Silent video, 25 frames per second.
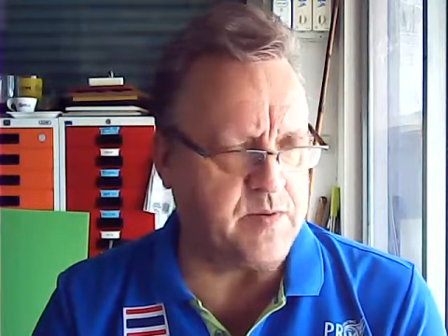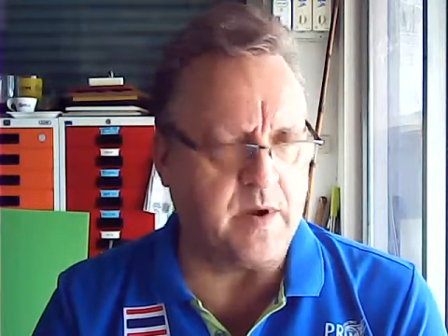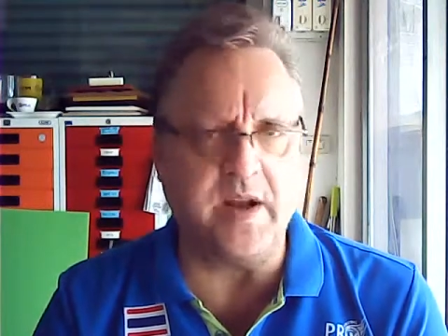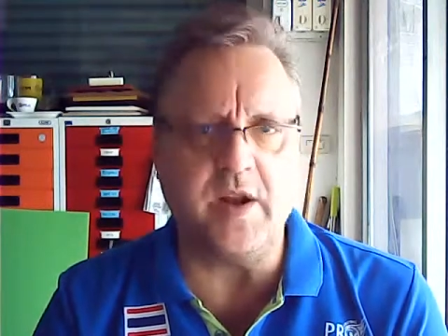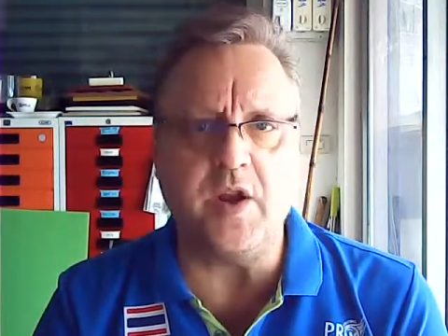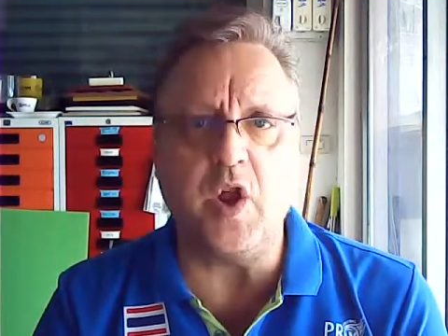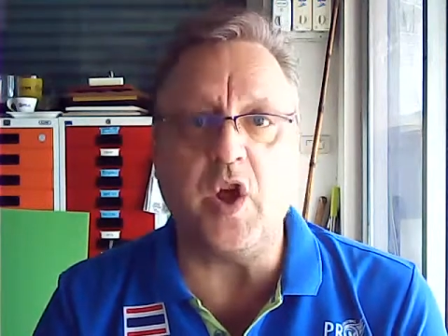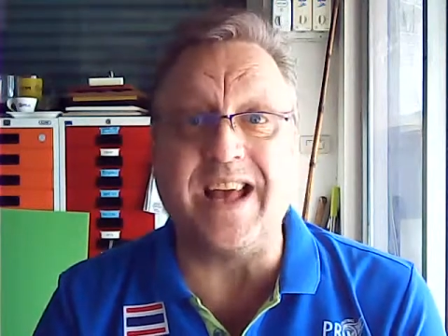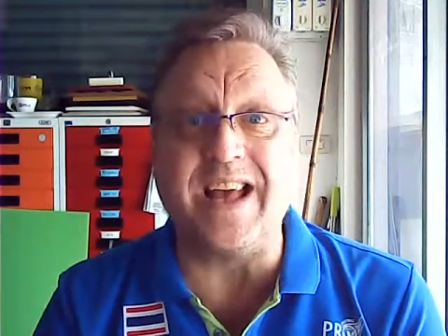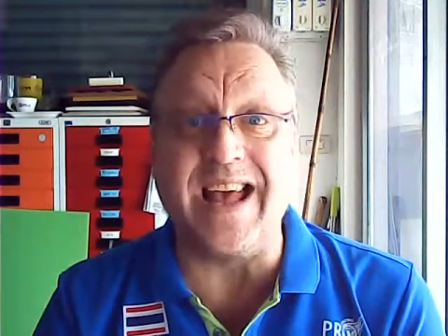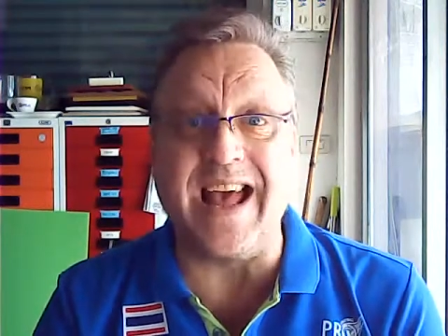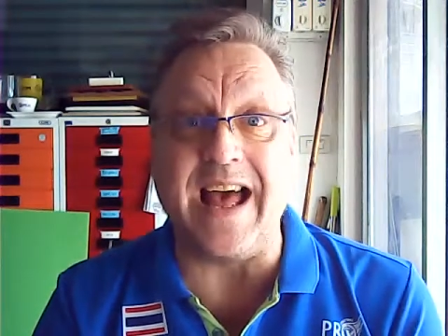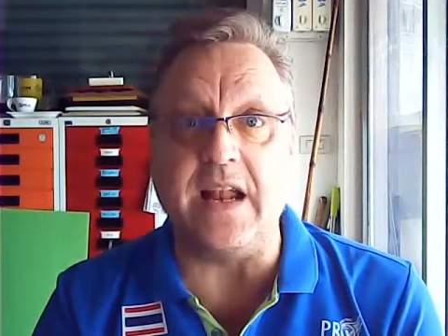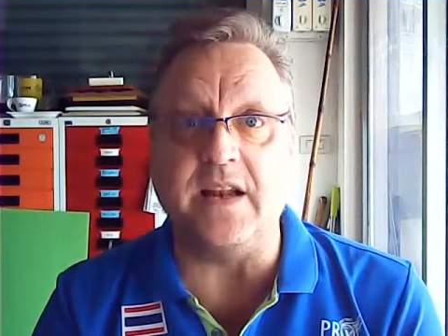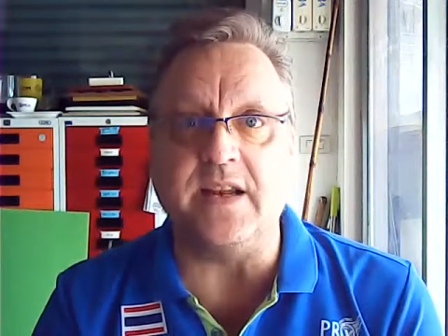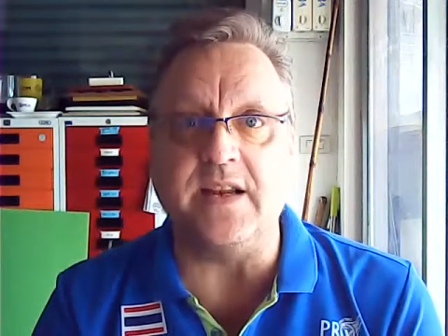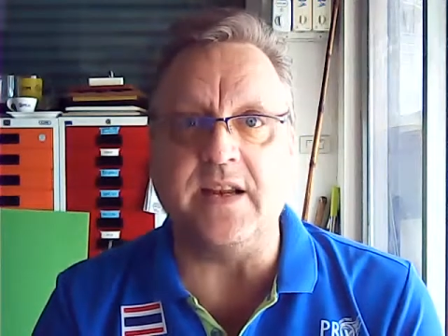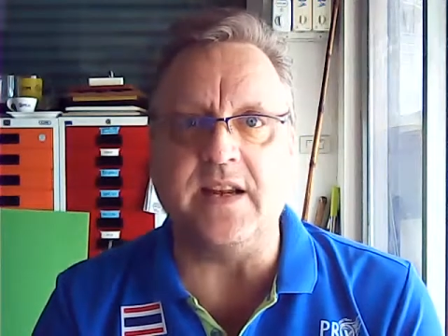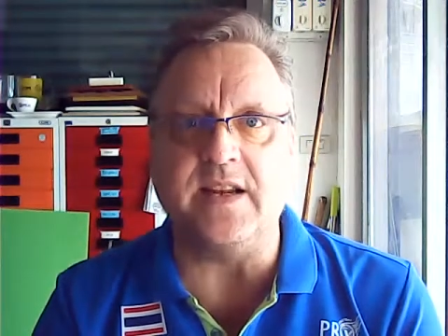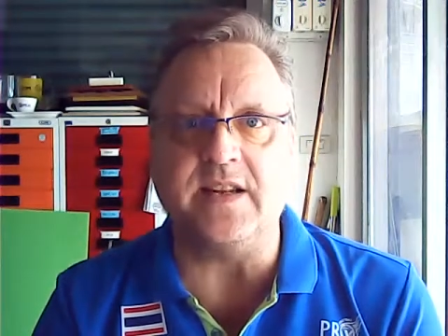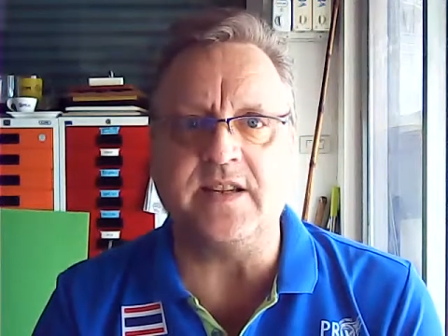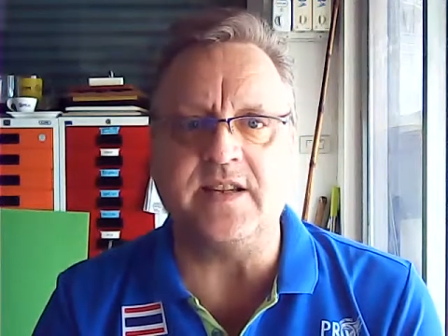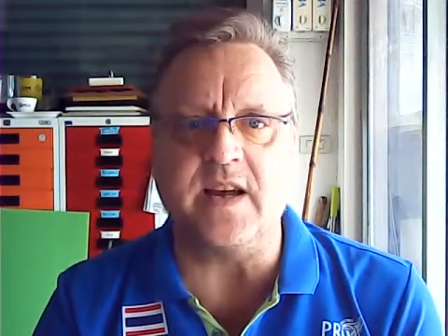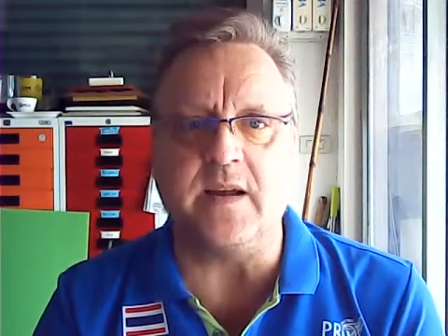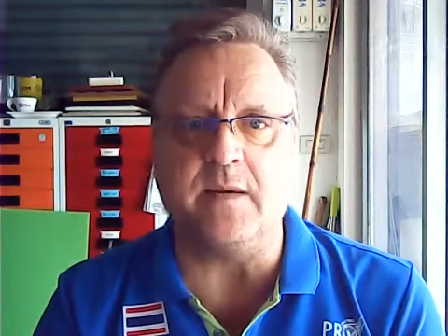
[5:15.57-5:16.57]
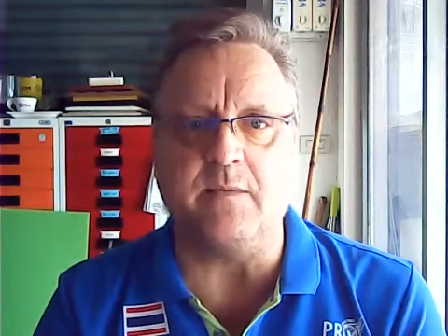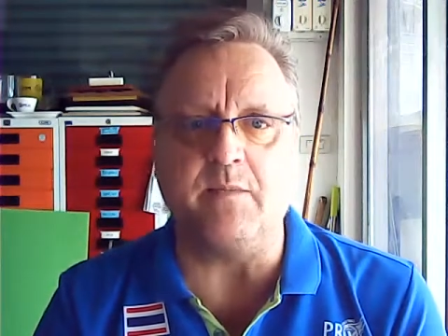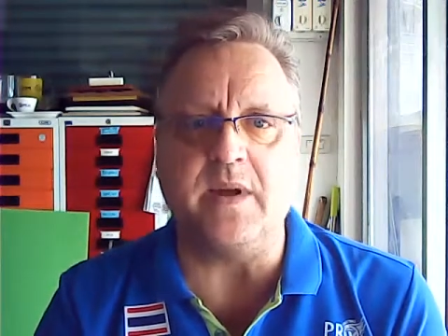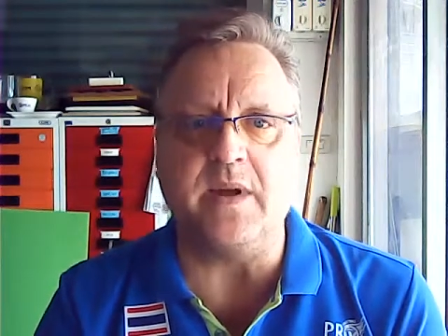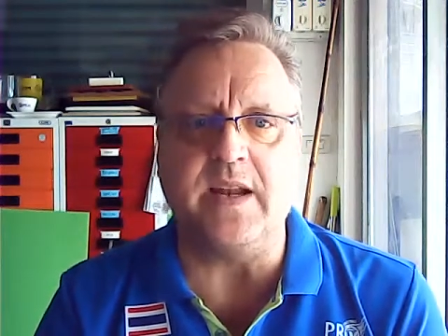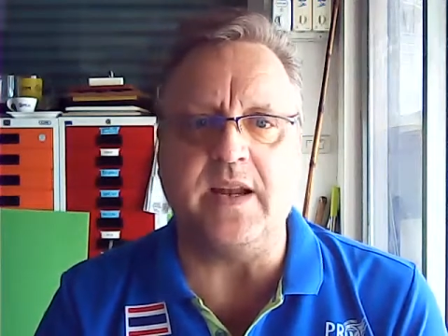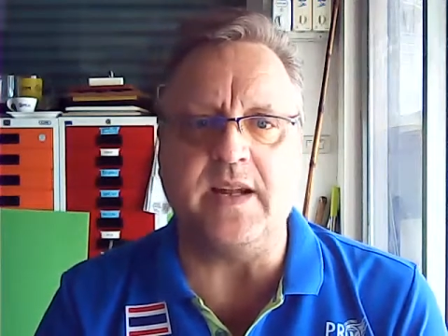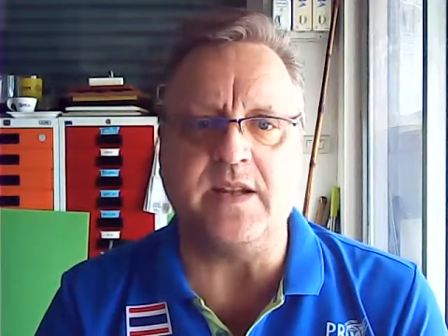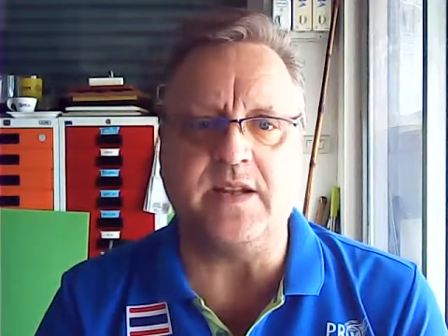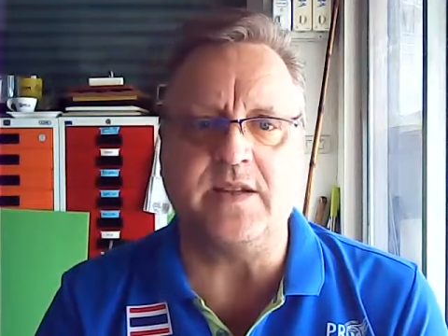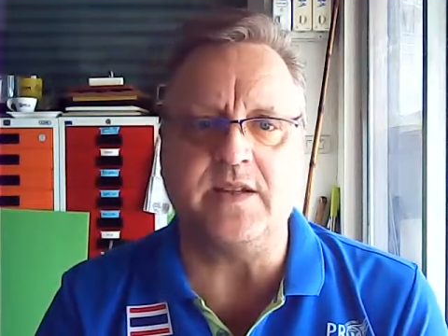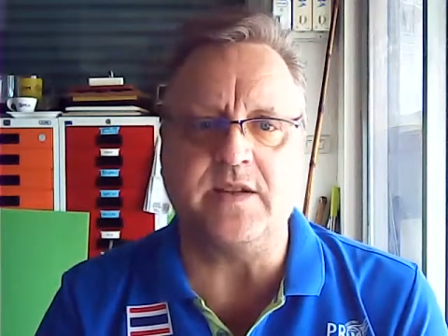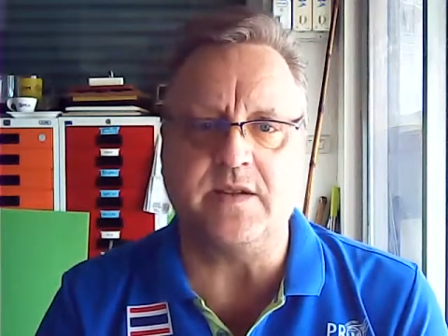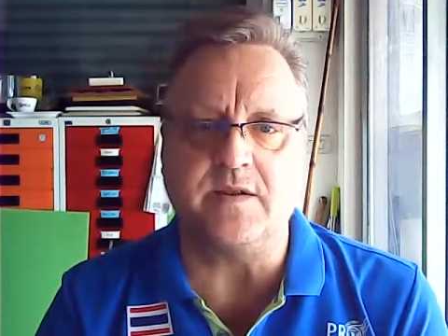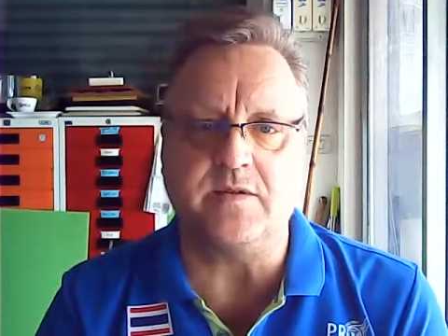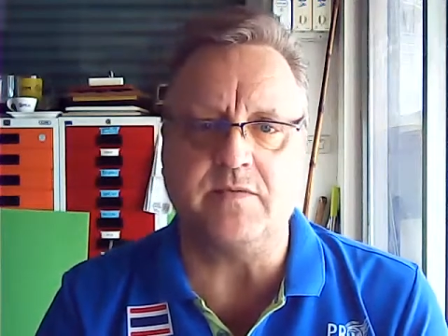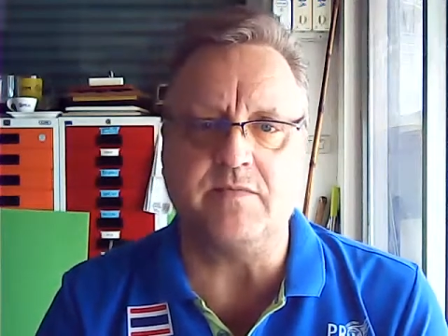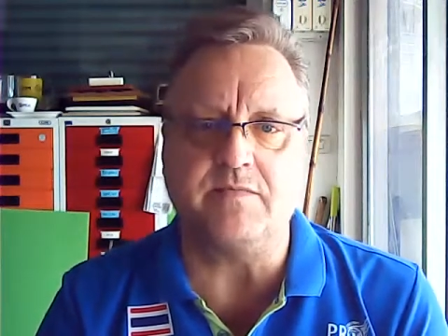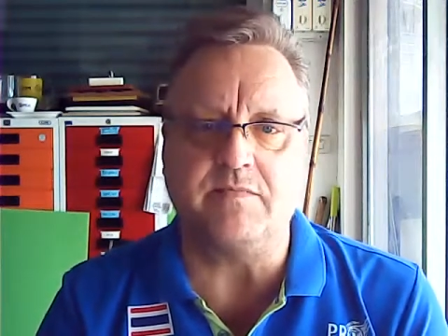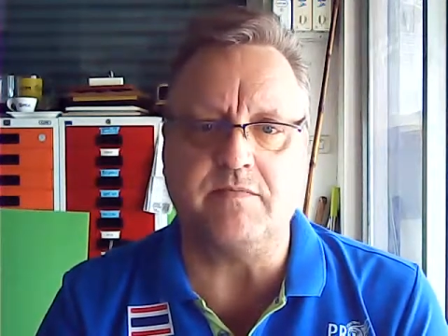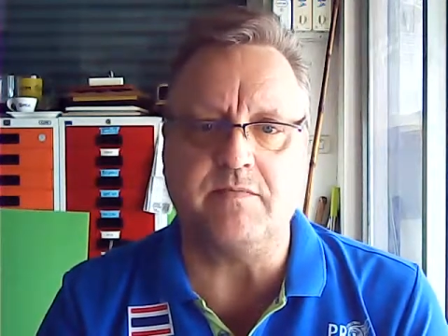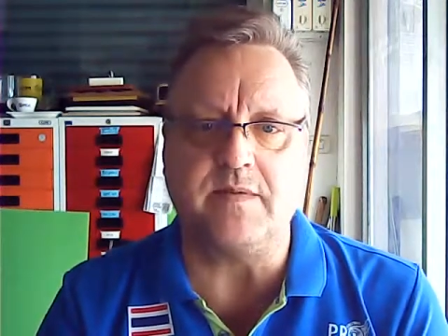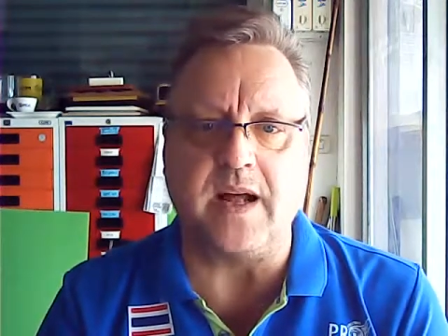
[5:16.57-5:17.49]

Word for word: one again in the 10 minutes,